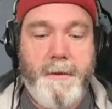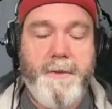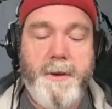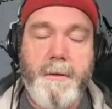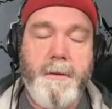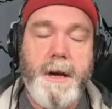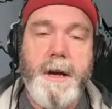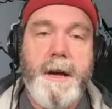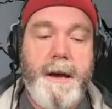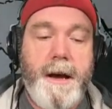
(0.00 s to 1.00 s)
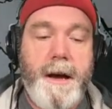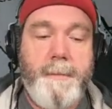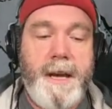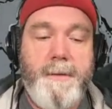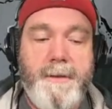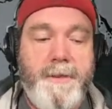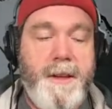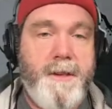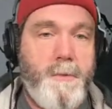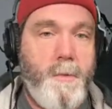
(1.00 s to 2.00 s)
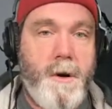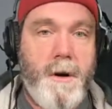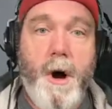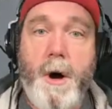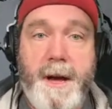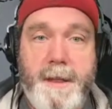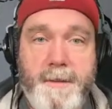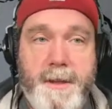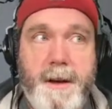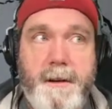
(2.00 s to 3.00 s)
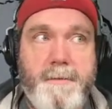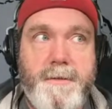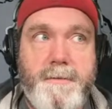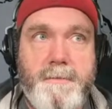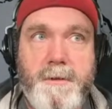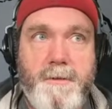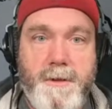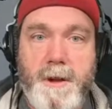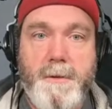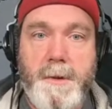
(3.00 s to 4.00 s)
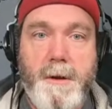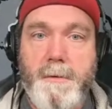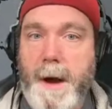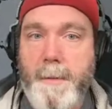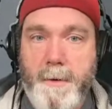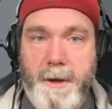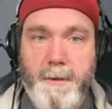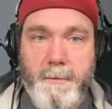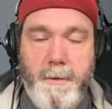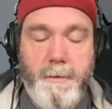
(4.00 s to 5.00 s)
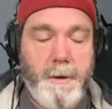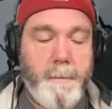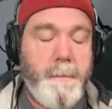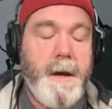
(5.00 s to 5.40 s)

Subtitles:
So even if these were all by themselves, there still would be no rhyme or reason to them.